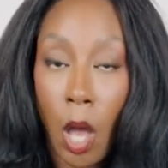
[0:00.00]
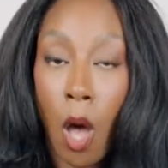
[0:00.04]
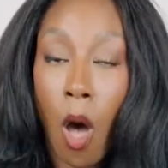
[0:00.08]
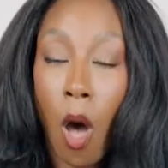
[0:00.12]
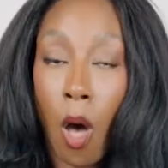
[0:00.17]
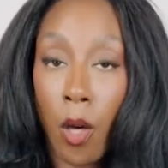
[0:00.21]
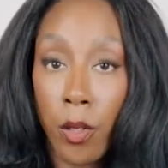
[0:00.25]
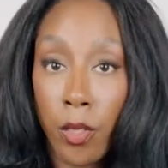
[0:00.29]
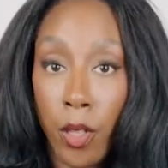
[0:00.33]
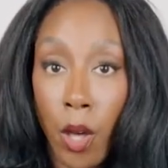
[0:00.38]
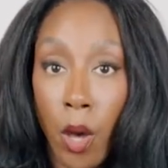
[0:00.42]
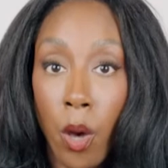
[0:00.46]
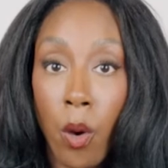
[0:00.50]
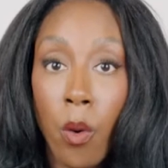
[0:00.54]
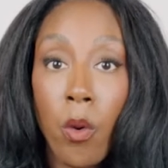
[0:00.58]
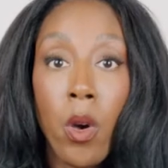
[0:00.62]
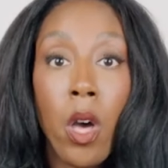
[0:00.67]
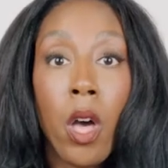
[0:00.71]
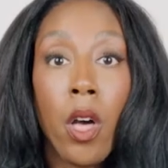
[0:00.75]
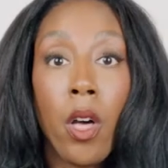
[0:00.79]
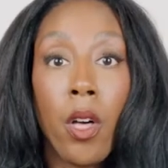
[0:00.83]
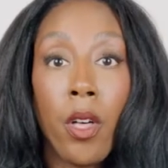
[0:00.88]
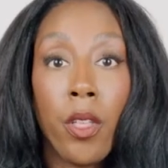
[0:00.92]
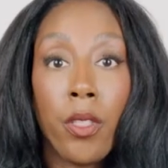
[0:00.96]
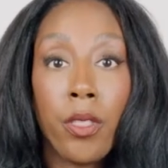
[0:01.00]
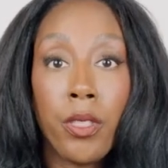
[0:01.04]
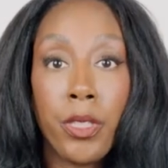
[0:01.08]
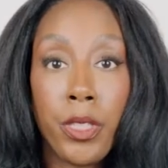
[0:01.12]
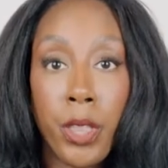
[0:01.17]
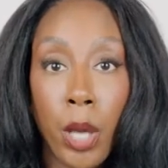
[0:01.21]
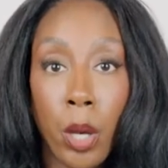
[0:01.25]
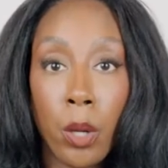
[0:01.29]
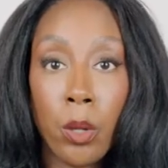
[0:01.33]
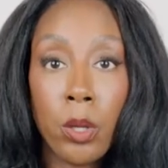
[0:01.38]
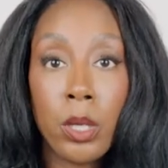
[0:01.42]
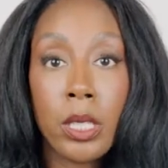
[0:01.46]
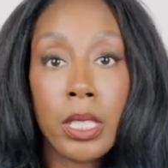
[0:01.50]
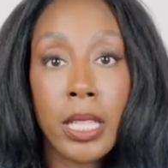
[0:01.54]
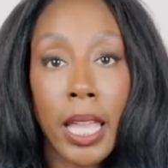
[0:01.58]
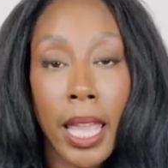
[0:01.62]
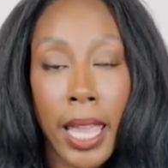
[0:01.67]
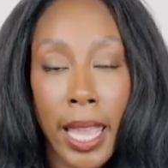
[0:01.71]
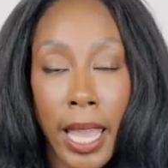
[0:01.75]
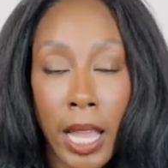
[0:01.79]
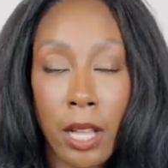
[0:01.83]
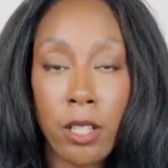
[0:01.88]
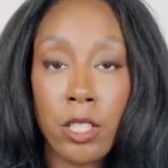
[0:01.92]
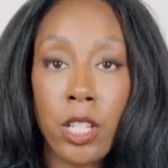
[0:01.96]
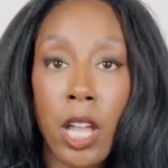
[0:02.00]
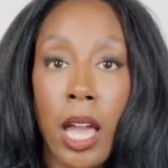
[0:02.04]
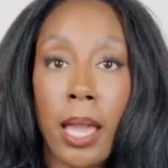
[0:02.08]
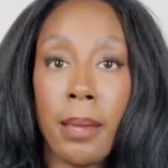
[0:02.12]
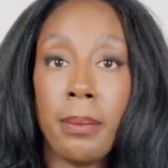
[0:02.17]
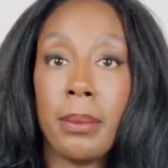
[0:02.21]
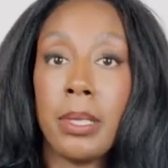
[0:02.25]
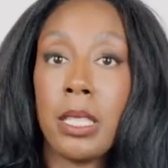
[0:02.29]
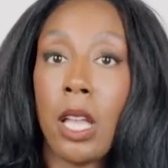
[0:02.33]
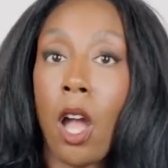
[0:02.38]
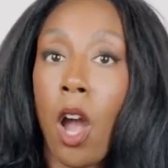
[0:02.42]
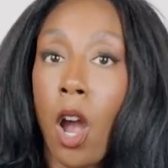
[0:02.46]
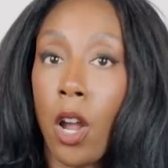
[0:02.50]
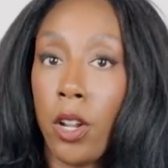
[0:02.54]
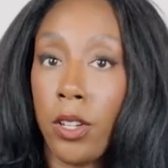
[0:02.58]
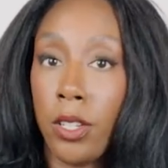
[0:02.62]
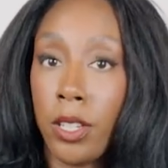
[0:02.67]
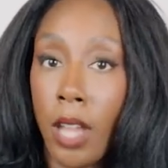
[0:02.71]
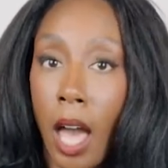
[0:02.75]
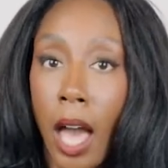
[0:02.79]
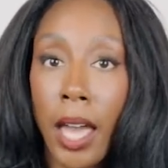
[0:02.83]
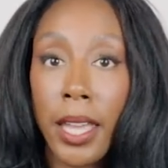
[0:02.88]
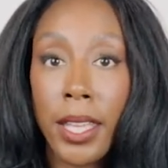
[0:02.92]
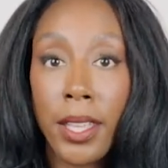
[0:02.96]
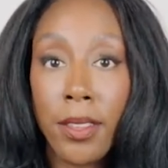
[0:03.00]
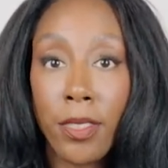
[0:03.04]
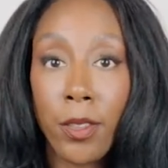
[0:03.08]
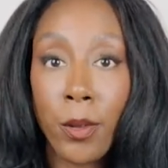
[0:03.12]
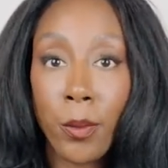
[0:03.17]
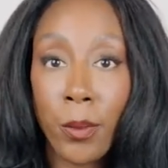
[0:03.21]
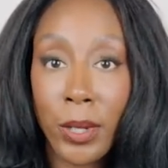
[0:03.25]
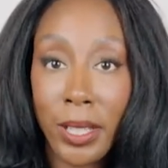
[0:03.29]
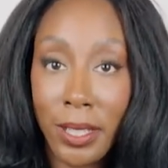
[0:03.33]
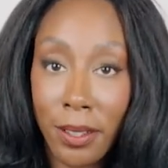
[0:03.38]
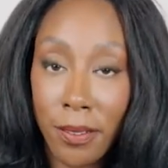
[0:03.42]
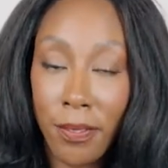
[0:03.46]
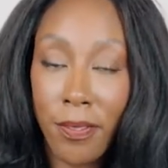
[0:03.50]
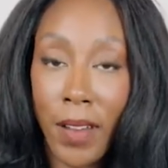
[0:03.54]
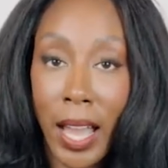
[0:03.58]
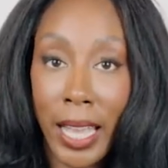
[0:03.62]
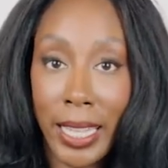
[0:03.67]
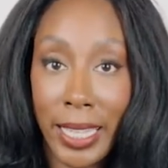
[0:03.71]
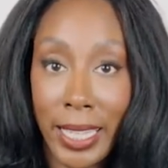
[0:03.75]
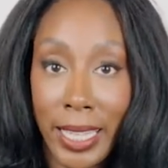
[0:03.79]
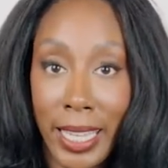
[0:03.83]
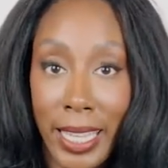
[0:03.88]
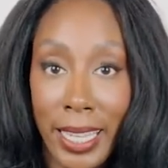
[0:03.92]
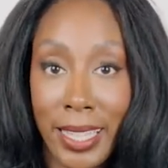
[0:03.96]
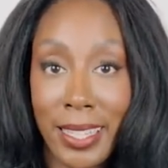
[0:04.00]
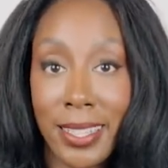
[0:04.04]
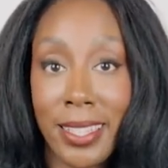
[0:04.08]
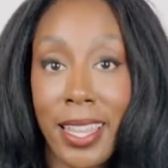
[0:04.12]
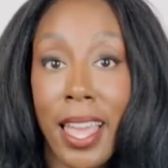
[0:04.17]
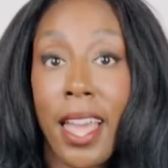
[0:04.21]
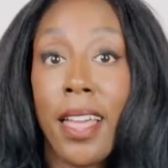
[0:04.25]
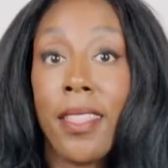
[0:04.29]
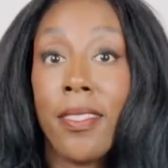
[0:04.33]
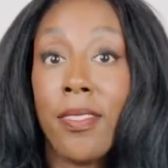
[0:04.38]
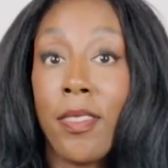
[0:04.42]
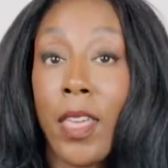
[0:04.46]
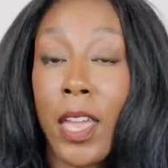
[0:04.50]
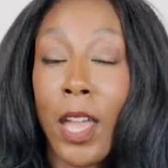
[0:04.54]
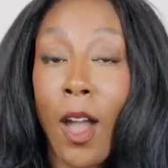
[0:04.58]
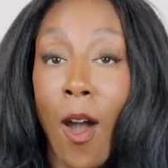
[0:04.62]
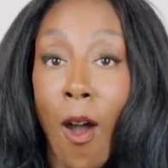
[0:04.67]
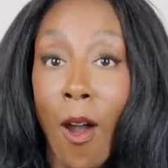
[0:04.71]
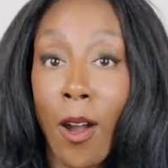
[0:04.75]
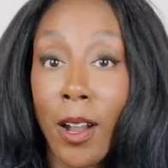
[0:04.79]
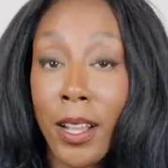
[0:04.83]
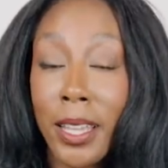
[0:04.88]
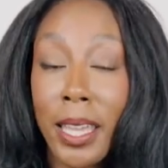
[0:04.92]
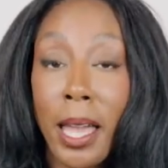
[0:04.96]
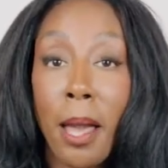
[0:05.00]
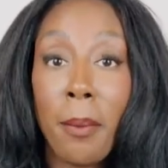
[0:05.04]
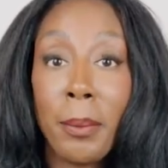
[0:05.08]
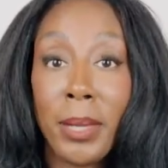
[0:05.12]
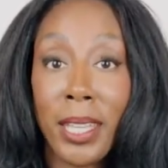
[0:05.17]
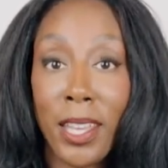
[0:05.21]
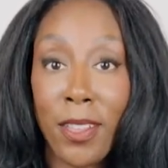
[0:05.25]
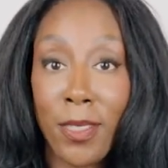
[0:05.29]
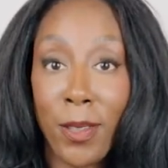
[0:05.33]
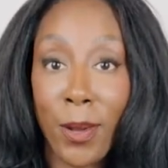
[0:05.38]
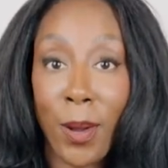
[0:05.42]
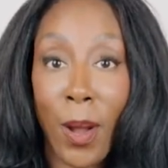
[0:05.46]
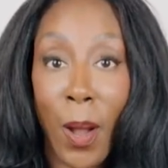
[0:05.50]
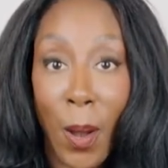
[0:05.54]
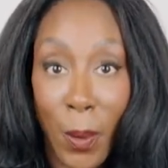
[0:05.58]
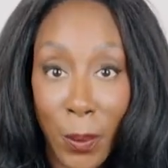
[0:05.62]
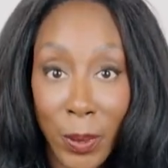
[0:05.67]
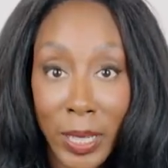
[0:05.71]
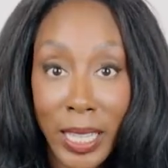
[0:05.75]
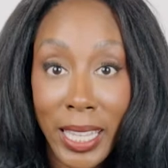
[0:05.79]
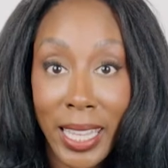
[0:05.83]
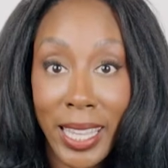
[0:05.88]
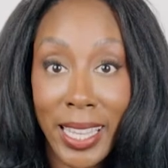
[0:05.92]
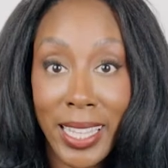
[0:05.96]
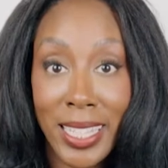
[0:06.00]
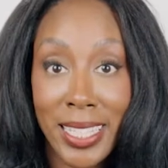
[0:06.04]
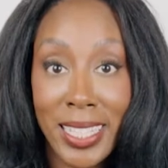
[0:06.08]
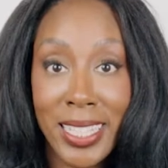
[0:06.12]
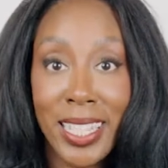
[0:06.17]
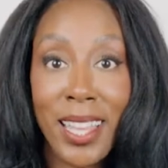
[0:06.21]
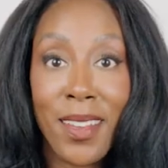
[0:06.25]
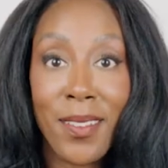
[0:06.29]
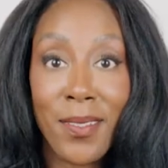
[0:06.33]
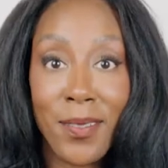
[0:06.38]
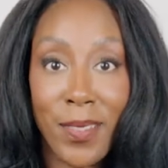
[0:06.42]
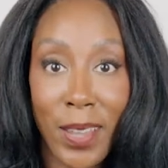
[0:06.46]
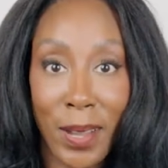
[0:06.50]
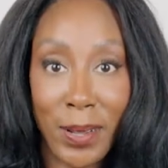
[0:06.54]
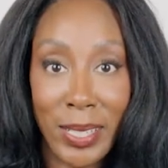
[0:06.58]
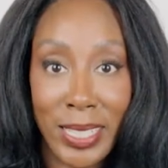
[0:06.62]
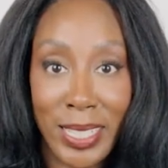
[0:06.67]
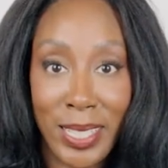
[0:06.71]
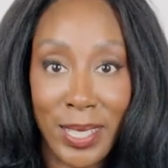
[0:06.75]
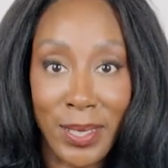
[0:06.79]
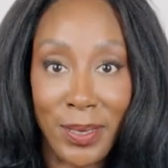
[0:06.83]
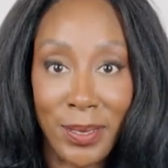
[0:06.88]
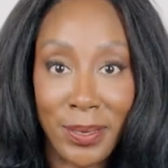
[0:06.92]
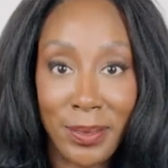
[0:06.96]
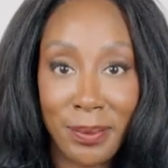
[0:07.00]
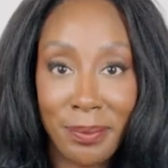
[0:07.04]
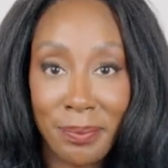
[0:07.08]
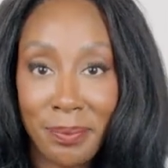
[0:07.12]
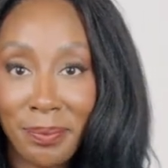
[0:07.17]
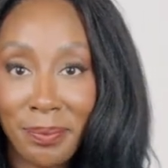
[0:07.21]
Although those hair types are not in the Redefine kit, they are coming in their own kit very soon.